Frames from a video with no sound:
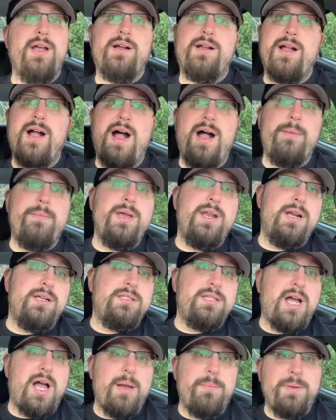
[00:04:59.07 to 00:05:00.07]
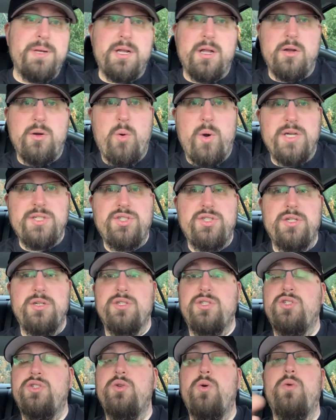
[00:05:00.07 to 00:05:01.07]
a comment, a topic, a question,
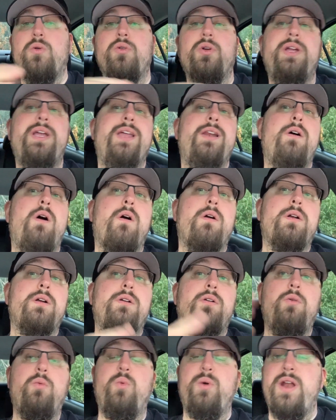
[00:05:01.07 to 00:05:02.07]
a story, an article,